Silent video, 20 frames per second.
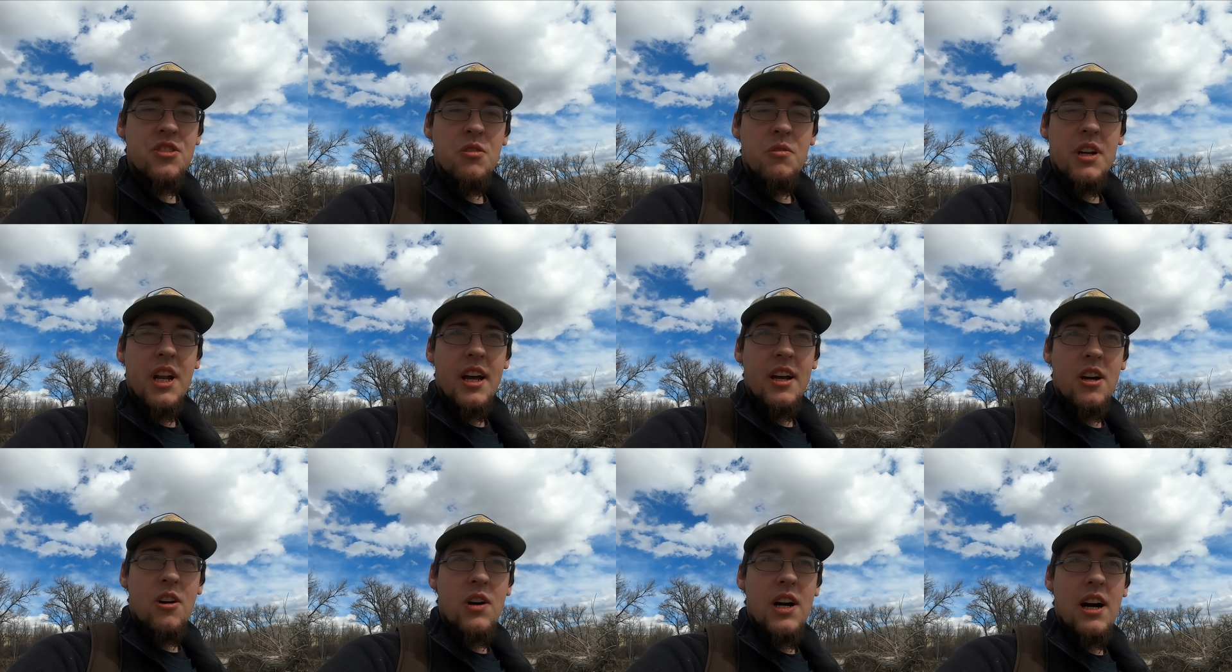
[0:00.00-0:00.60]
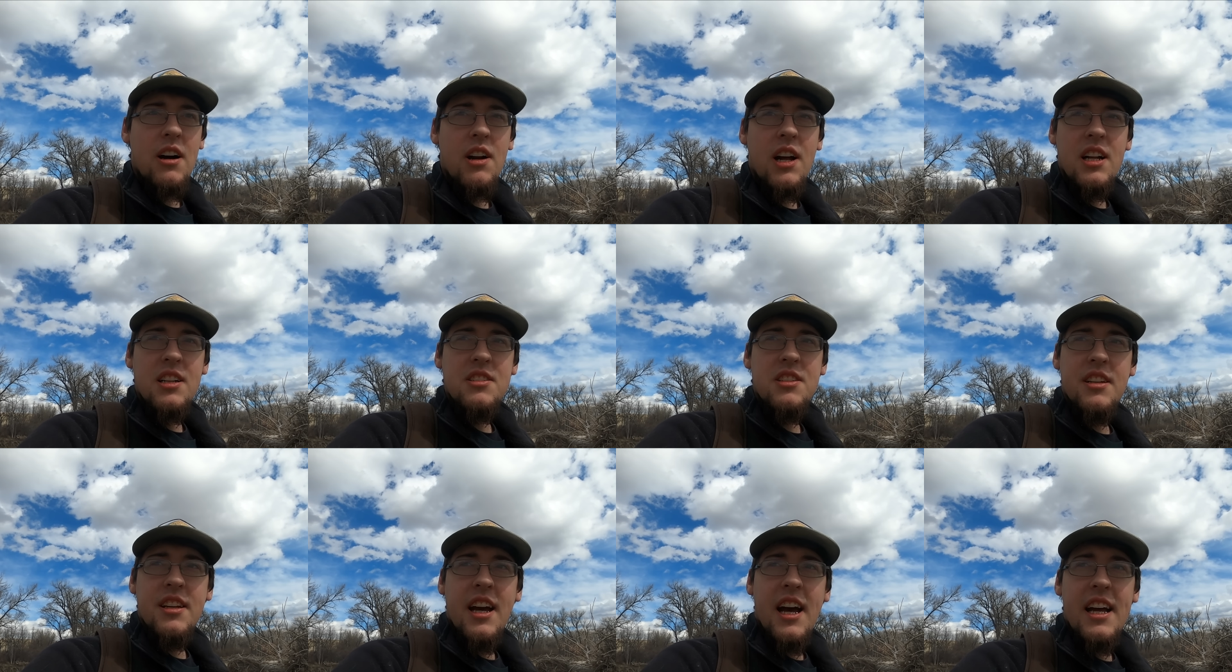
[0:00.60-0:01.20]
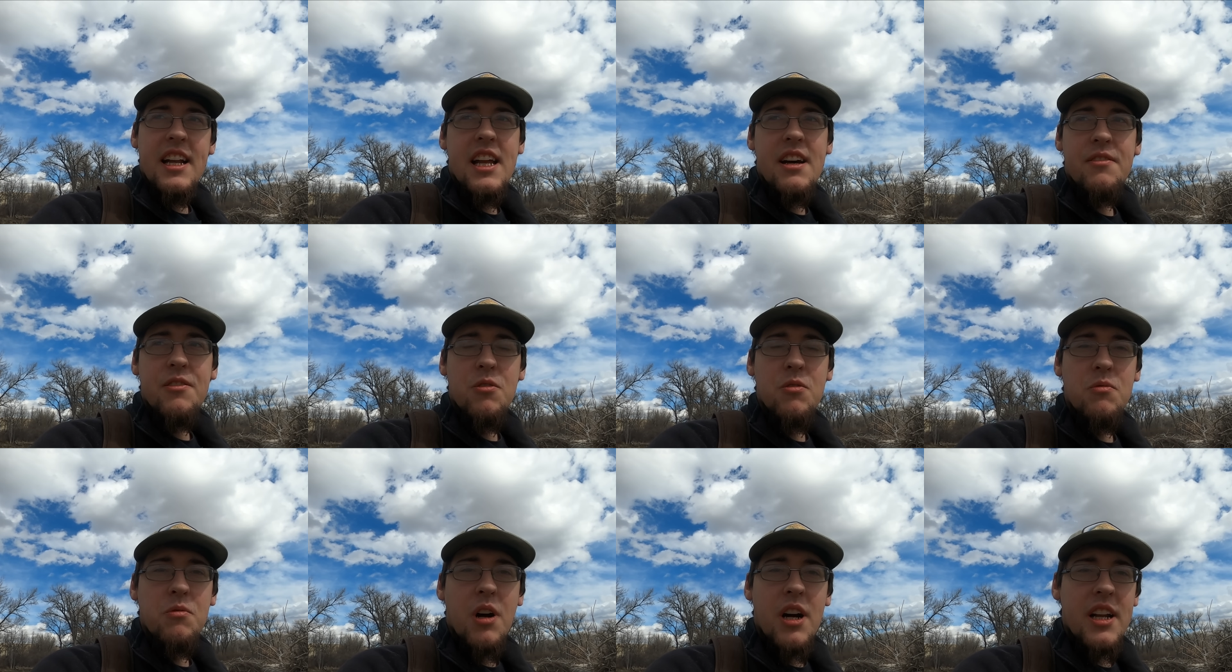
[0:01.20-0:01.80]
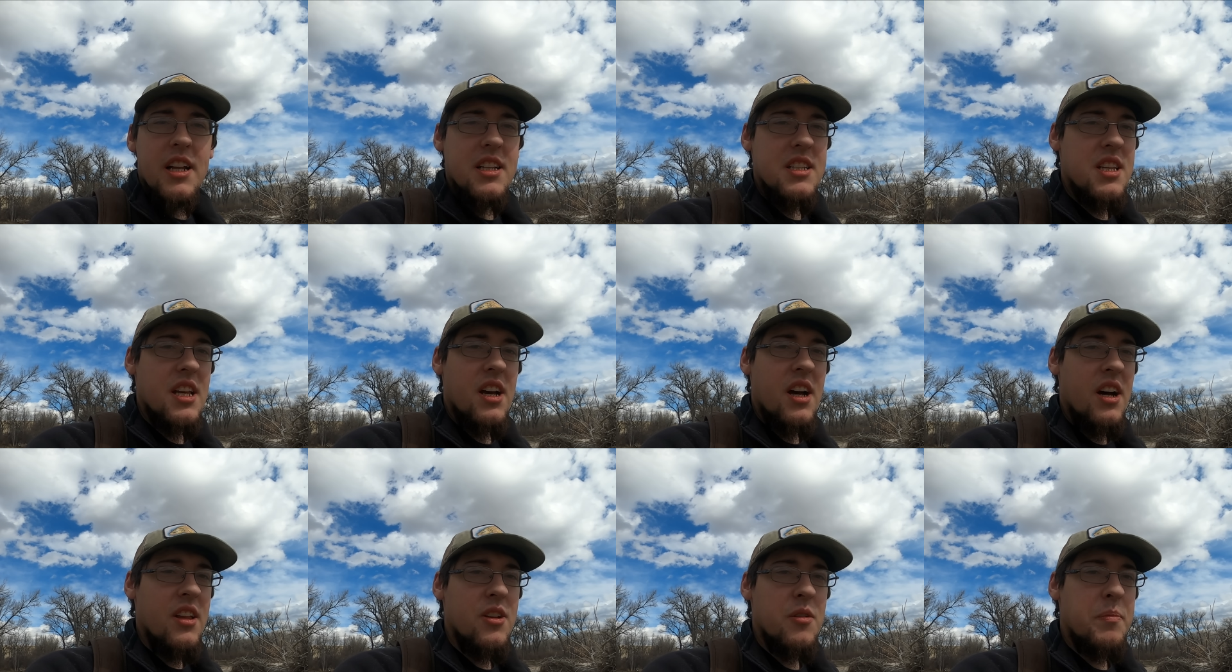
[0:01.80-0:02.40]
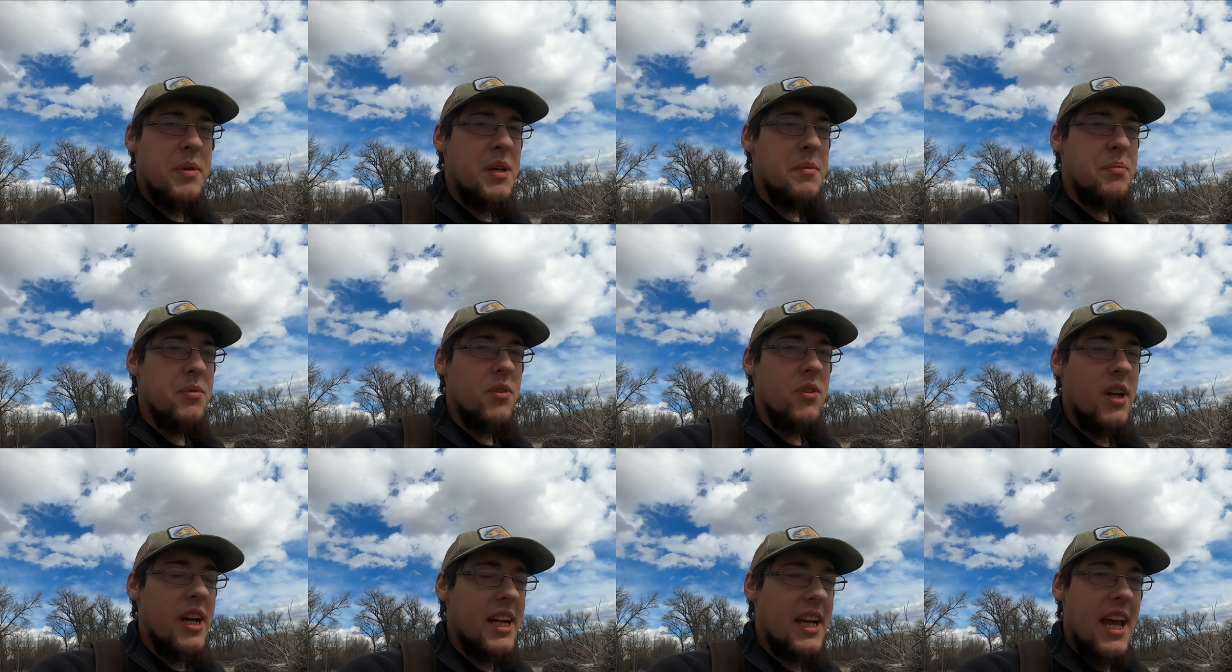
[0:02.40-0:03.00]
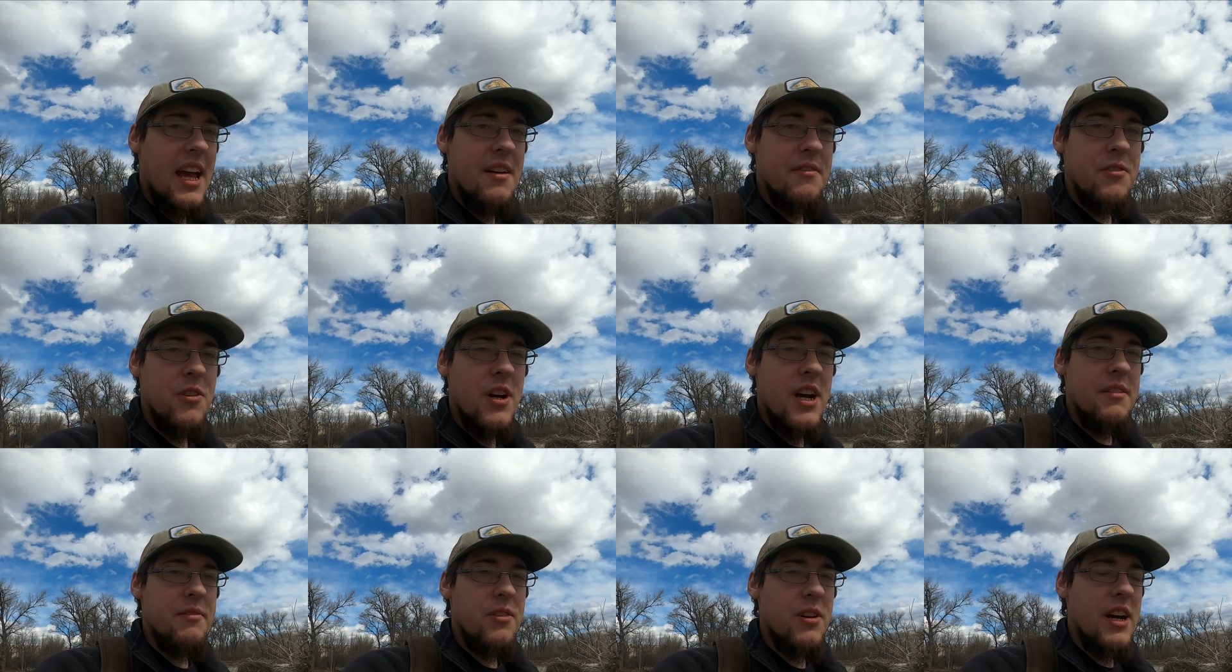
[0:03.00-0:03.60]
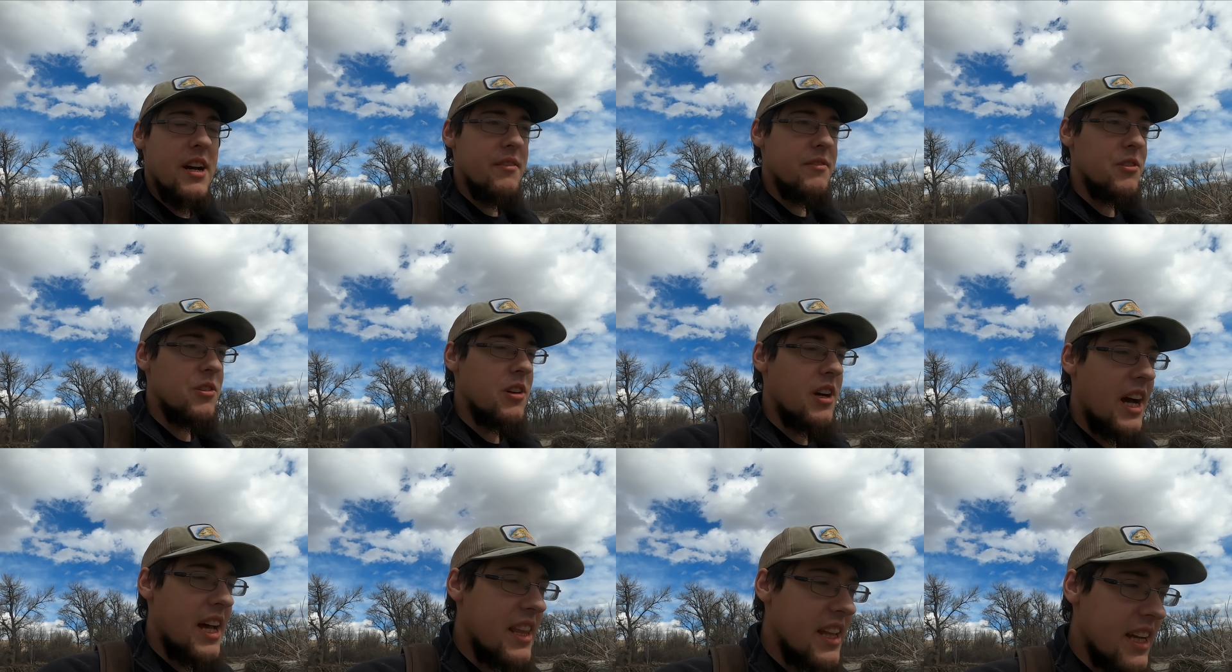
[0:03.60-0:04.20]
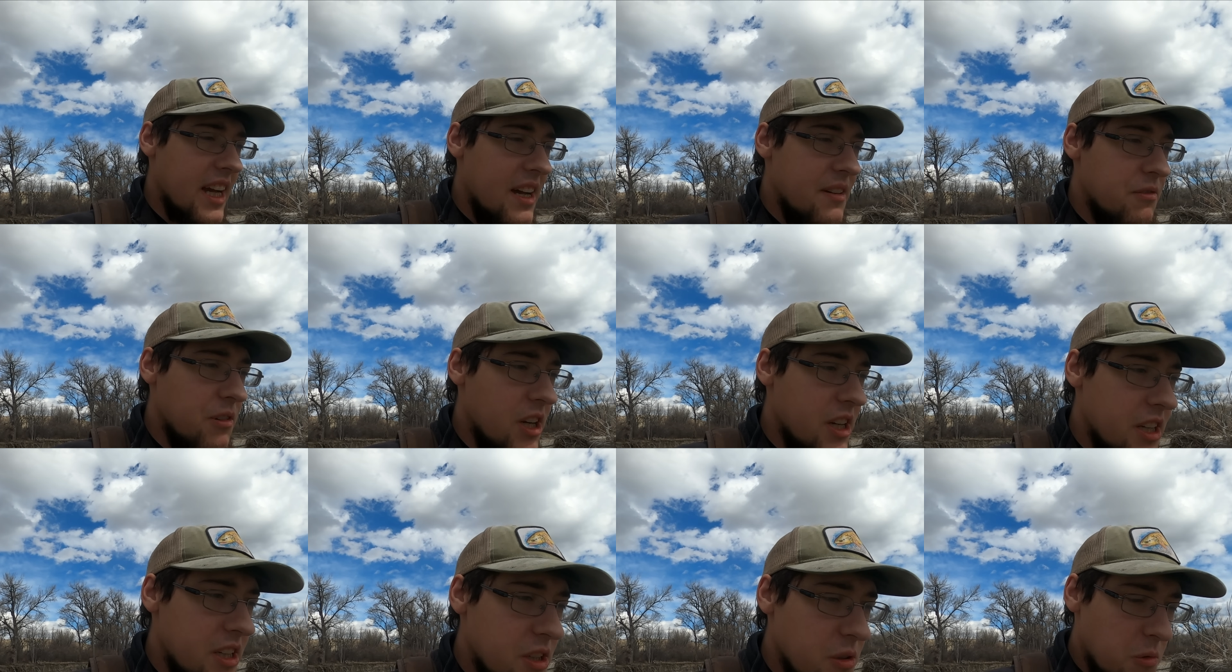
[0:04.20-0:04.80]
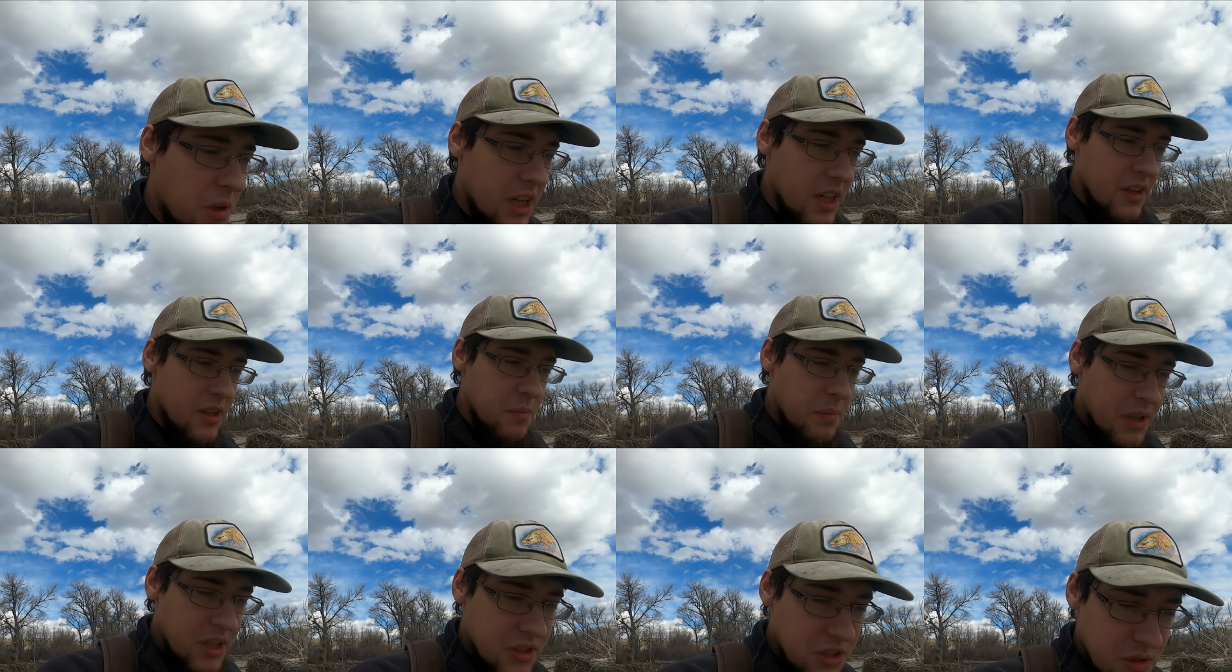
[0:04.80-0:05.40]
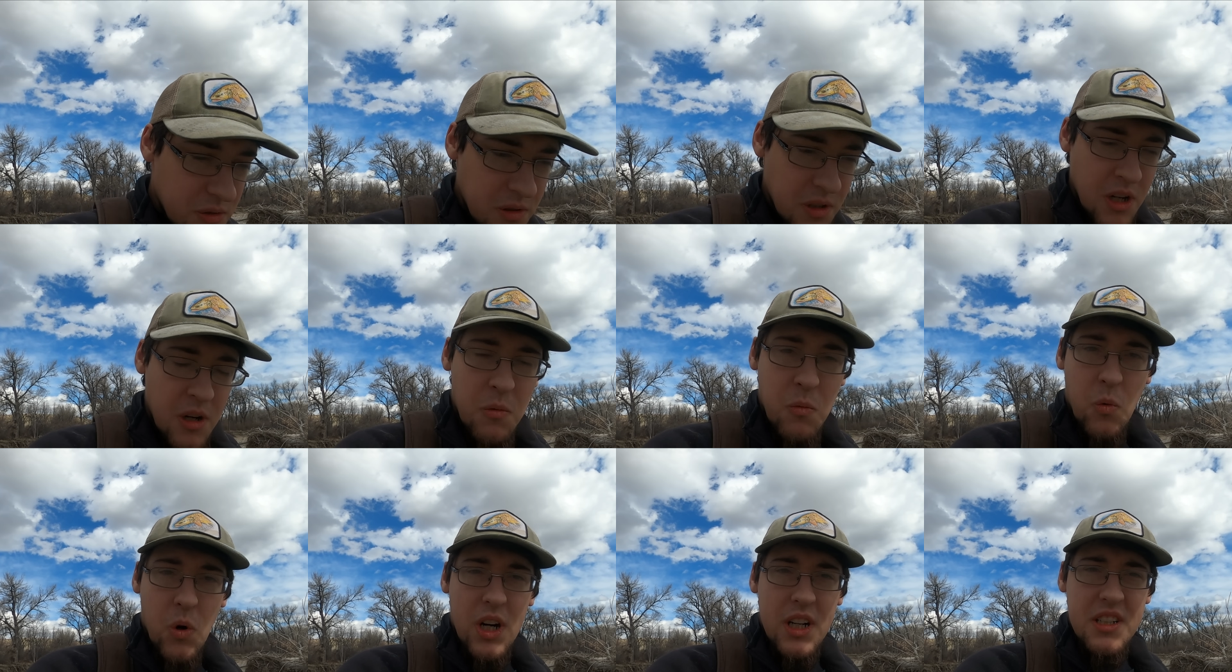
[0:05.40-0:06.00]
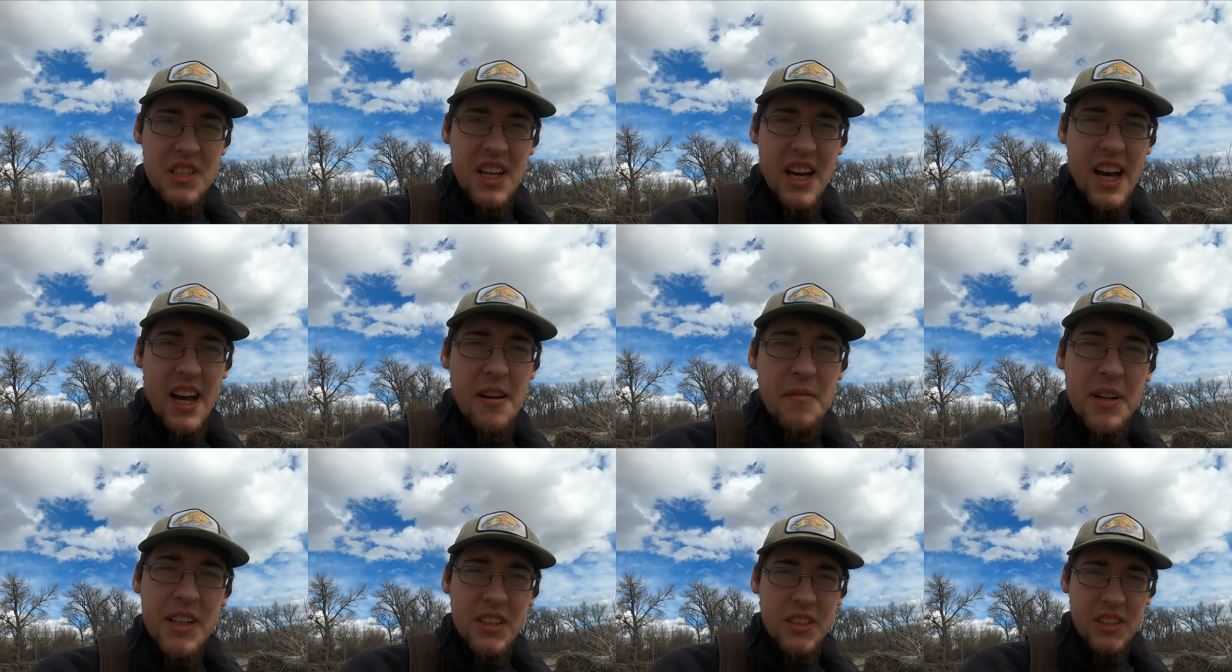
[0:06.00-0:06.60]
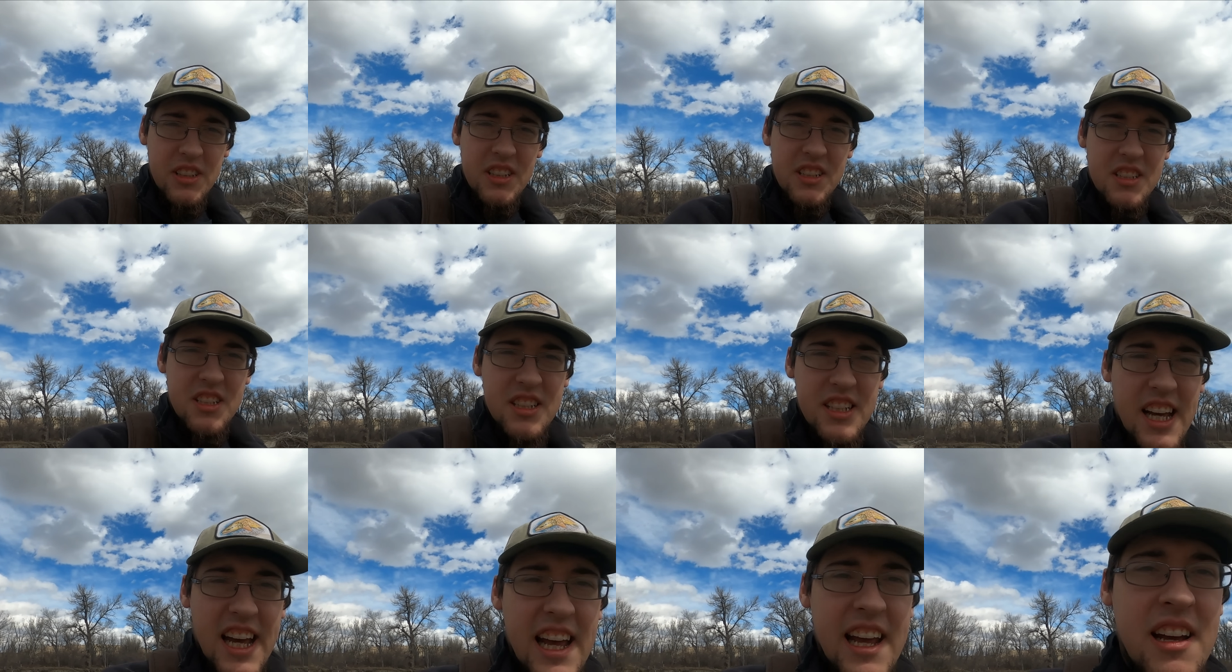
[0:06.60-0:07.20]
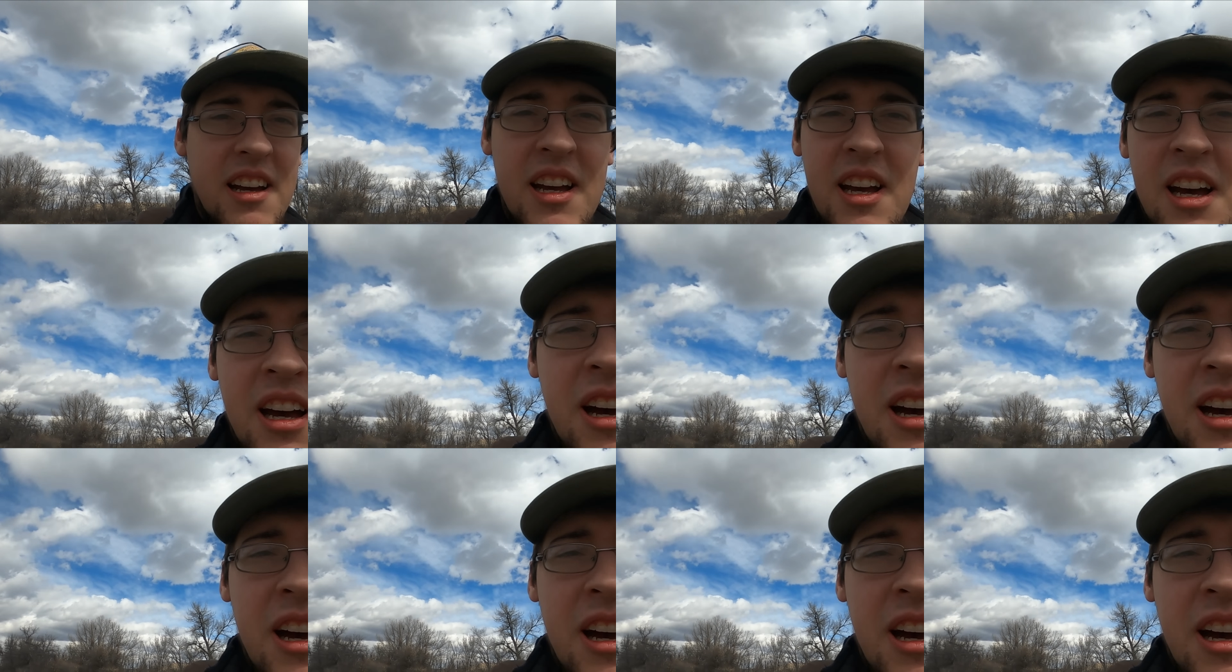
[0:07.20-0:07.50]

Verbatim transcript: so when I go out hunting, I never run into other people, like ever, ever, ever. I think I've run into one other person one time other than today.